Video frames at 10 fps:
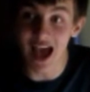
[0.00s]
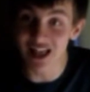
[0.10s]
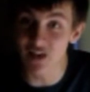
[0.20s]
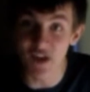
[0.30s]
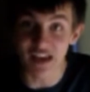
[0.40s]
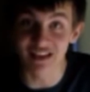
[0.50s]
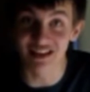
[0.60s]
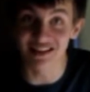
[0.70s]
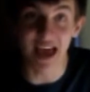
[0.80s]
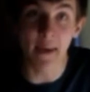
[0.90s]
elevated
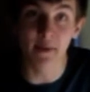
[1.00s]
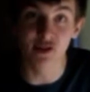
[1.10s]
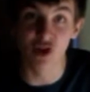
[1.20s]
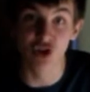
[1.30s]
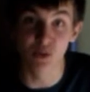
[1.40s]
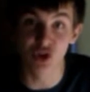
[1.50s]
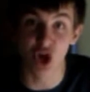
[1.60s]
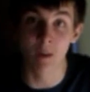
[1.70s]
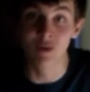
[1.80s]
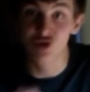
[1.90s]
this episode to
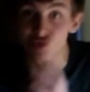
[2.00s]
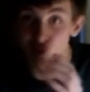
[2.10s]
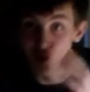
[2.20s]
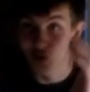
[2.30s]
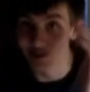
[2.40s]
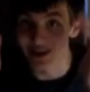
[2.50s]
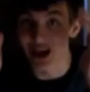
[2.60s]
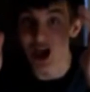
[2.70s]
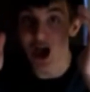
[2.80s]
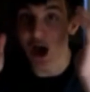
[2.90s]
become
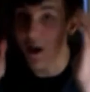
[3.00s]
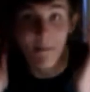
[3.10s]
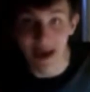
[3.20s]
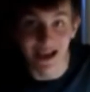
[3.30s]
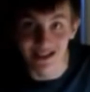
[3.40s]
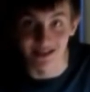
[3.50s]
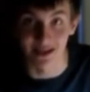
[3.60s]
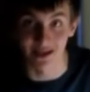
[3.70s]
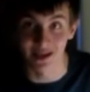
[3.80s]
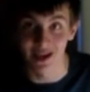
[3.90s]
truly
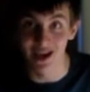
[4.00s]
amazing.